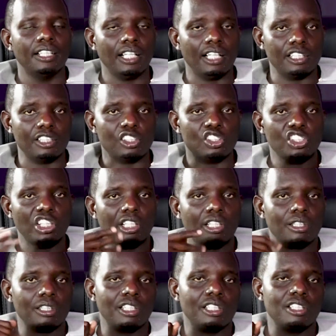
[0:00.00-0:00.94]
And check
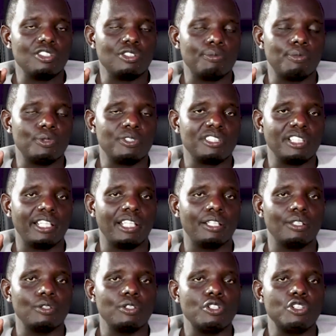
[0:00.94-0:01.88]
his books again
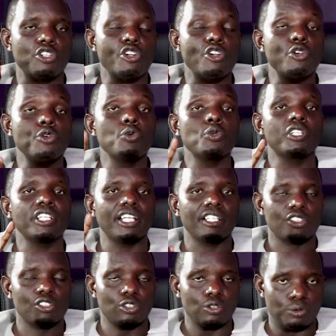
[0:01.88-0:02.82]
on Nuria
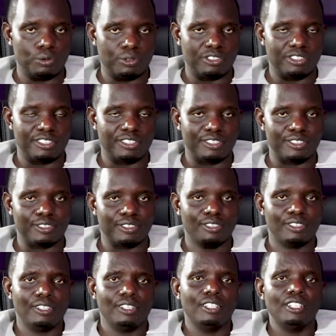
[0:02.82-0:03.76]
Stores.
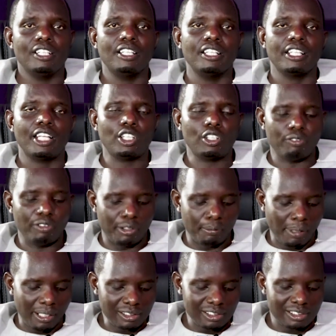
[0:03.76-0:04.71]
Thank you very much,